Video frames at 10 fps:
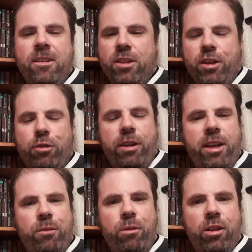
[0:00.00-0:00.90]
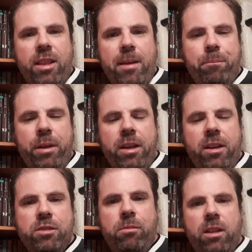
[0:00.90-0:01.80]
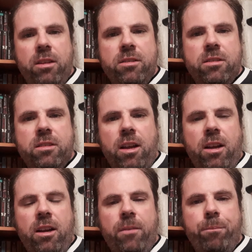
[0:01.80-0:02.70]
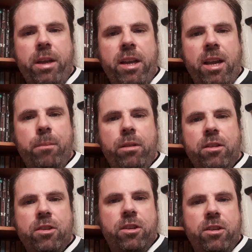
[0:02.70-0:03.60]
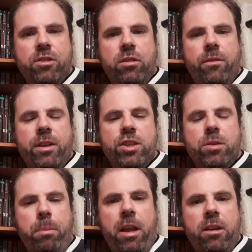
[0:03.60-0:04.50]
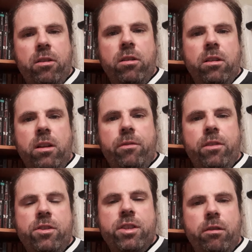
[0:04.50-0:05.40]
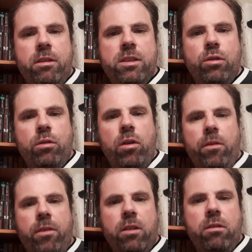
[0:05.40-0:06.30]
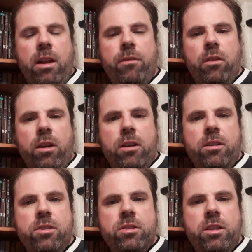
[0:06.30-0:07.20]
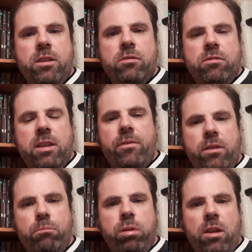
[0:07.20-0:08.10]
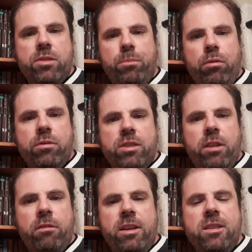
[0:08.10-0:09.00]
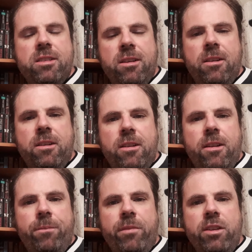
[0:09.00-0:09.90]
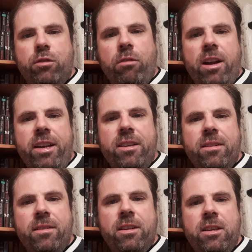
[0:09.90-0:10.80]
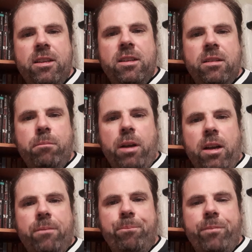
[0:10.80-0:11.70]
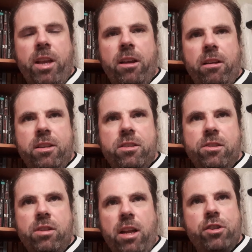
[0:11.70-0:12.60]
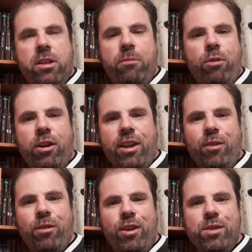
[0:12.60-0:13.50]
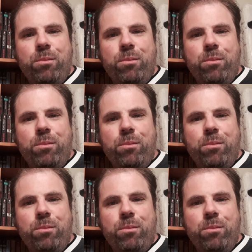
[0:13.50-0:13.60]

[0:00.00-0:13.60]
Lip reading: to create a world that big, as well as being able to sort of expand on it. If the series took off, I could have a 6 or 7 plus book series, is great. But yeah, it's just actually writing all those